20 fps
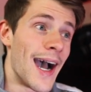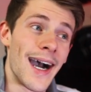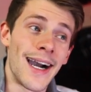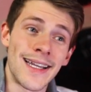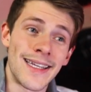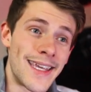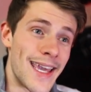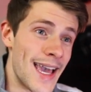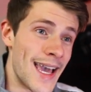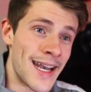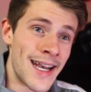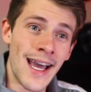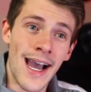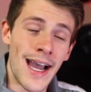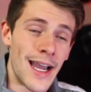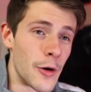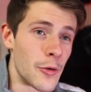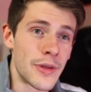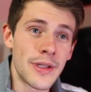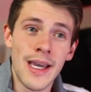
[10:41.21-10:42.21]
Again,
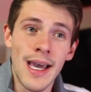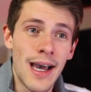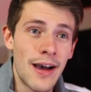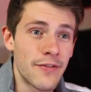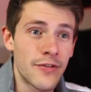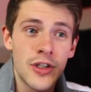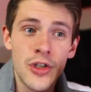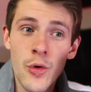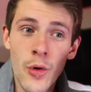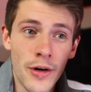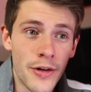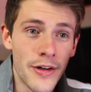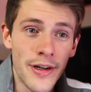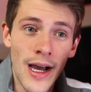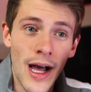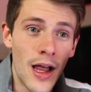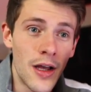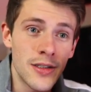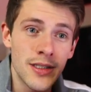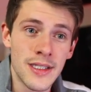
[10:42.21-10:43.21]
I only have
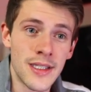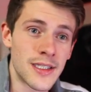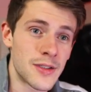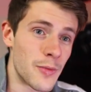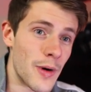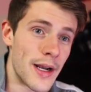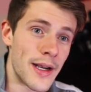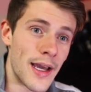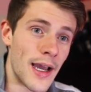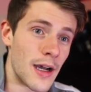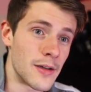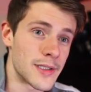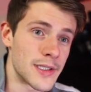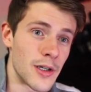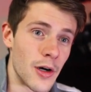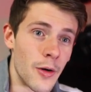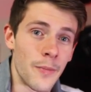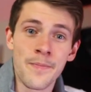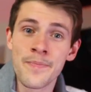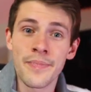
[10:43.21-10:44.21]
$200 in this right now,
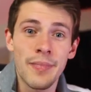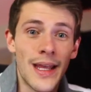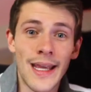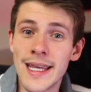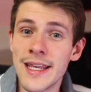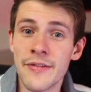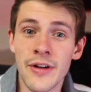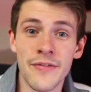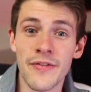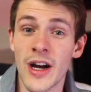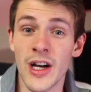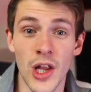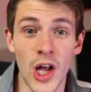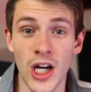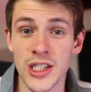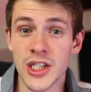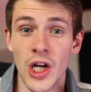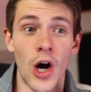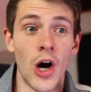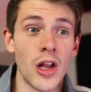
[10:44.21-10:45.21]
so even if I
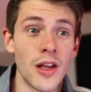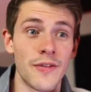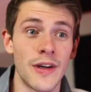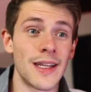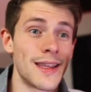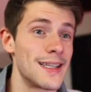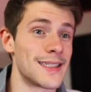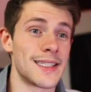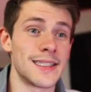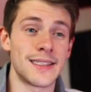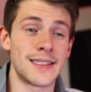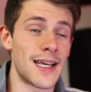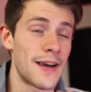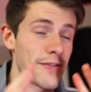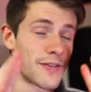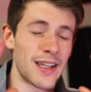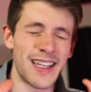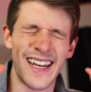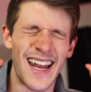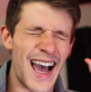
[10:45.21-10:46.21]
lost all of it, this is
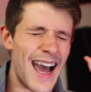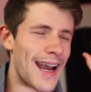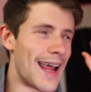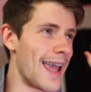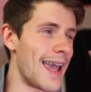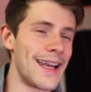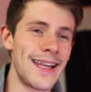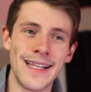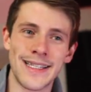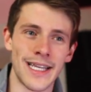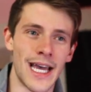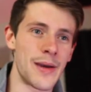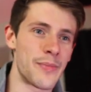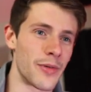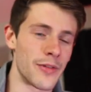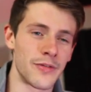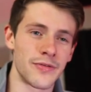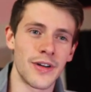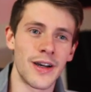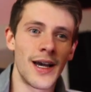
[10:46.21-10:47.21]
definitely not any type
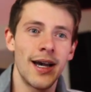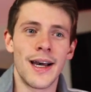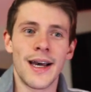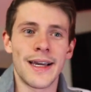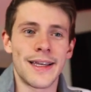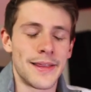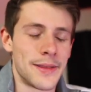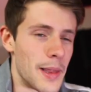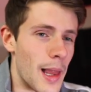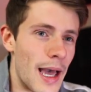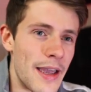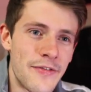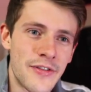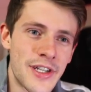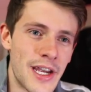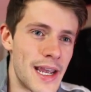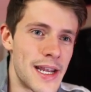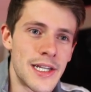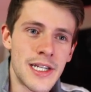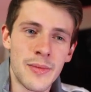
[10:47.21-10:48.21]
of
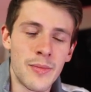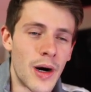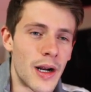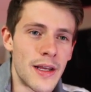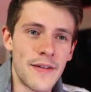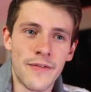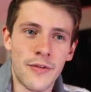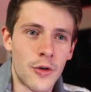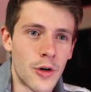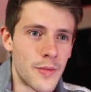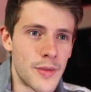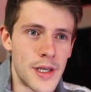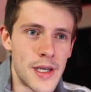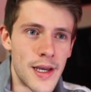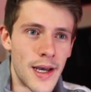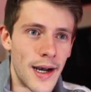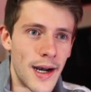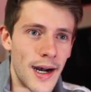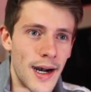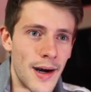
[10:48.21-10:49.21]
life-changing money for
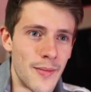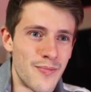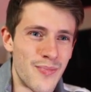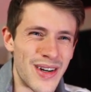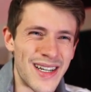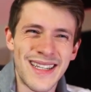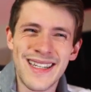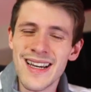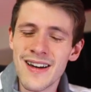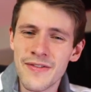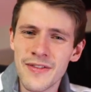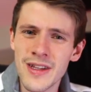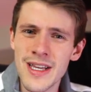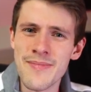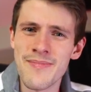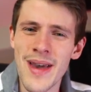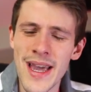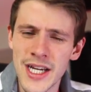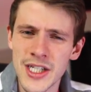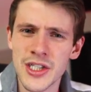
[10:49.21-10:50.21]
me. Uh, but definitely
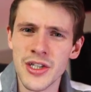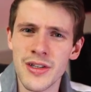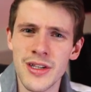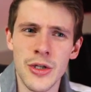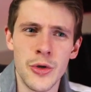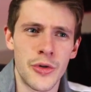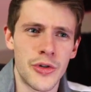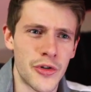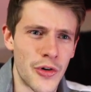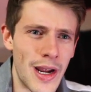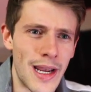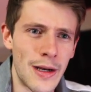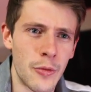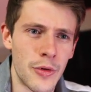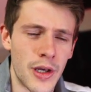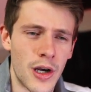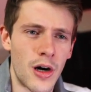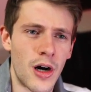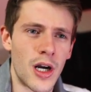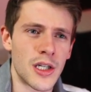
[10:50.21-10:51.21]
make sure that you trade
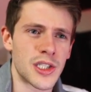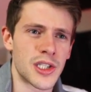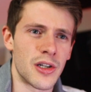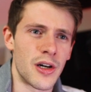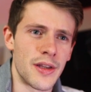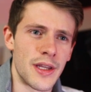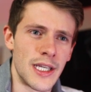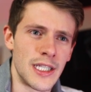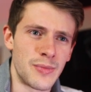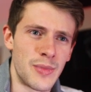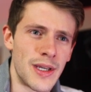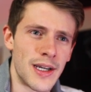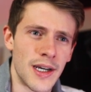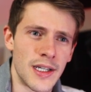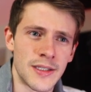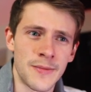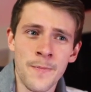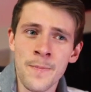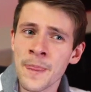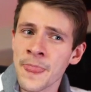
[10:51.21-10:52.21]
with caution on these
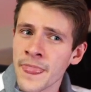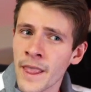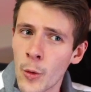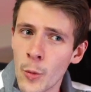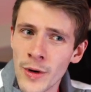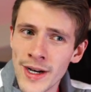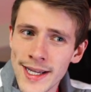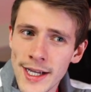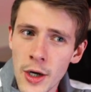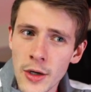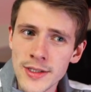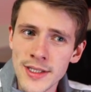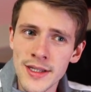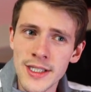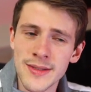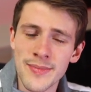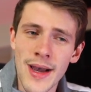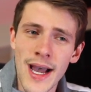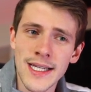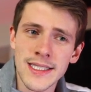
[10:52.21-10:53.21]
because when it goes on
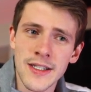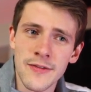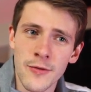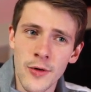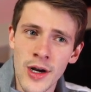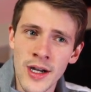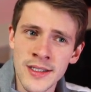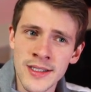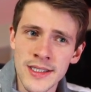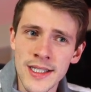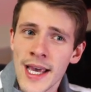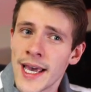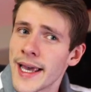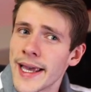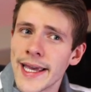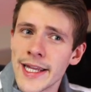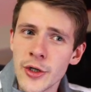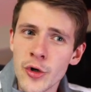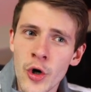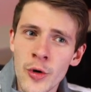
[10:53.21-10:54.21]
these massive runs,
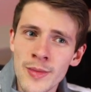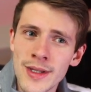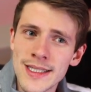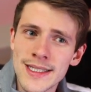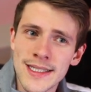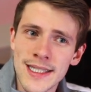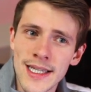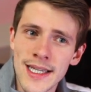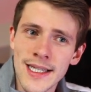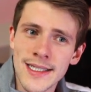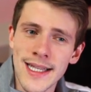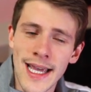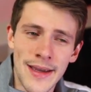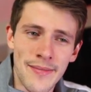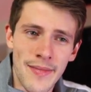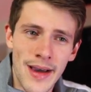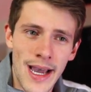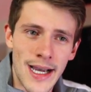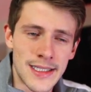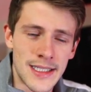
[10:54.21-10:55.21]
it normally sees a
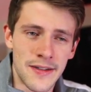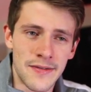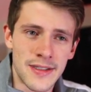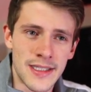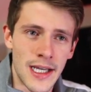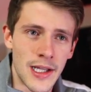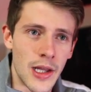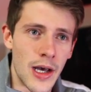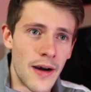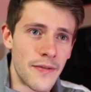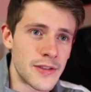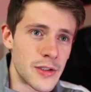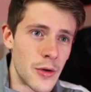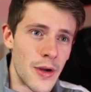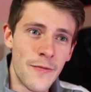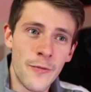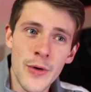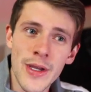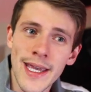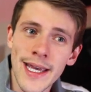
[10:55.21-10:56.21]
massive sell-off. So
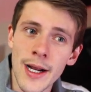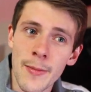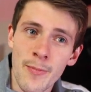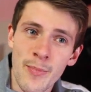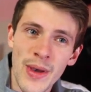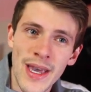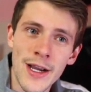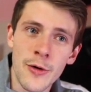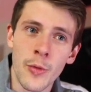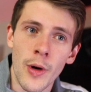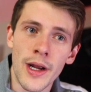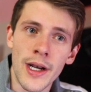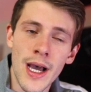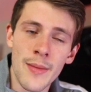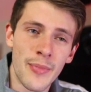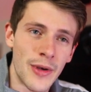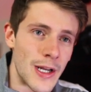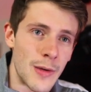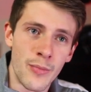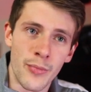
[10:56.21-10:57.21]
if we get a big
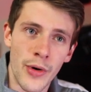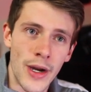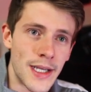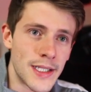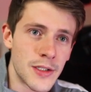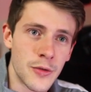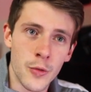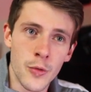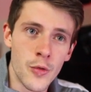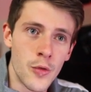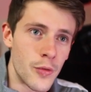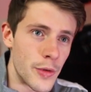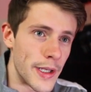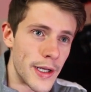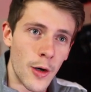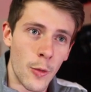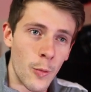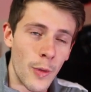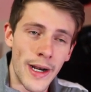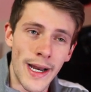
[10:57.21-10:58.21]
run-up and it breaks through, you
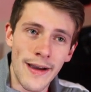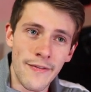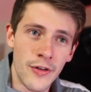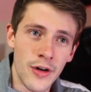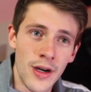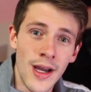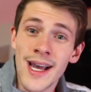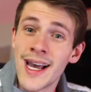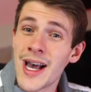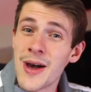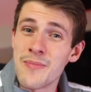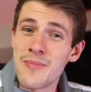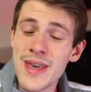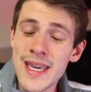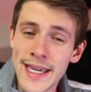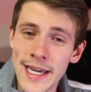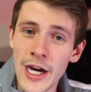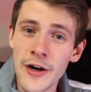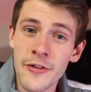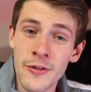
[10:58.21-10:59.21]
know, whatever,
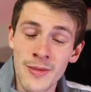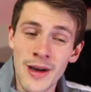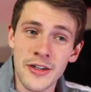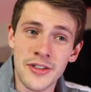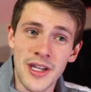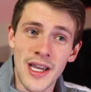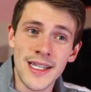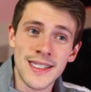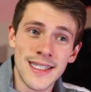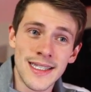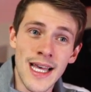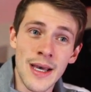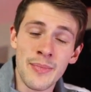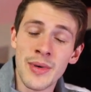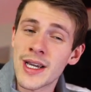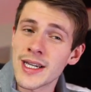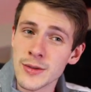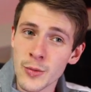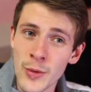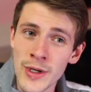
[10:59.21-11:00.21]
be careful about chasing that
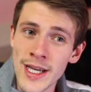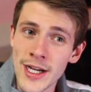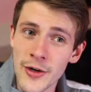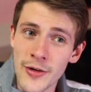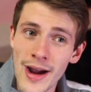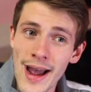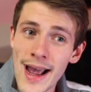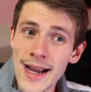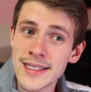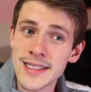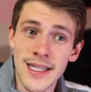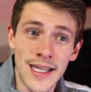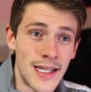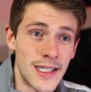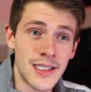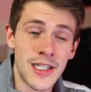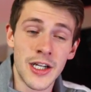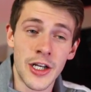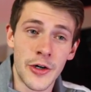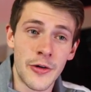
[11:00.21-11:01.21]
because when it cracks, it
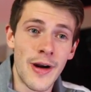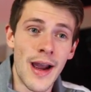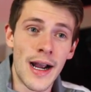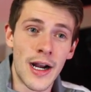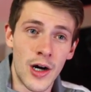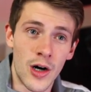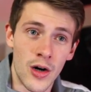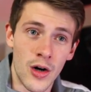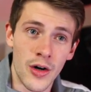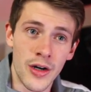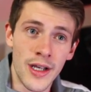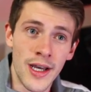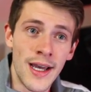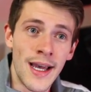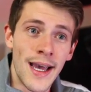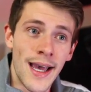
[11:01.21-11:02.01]
is going to crack hard.